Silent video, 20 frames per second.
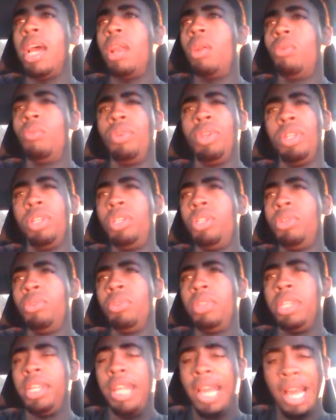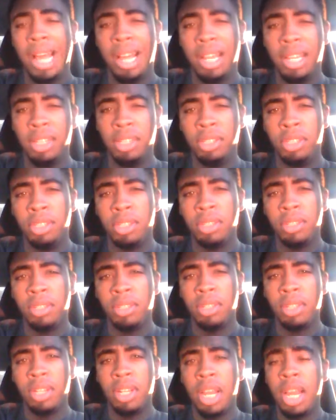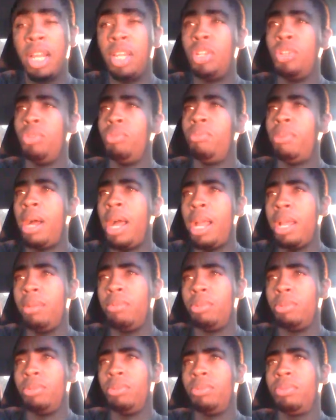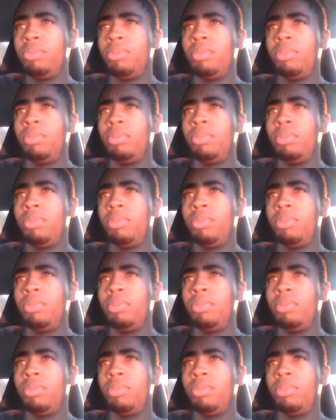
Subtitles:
I don't really do theology. I do Bible.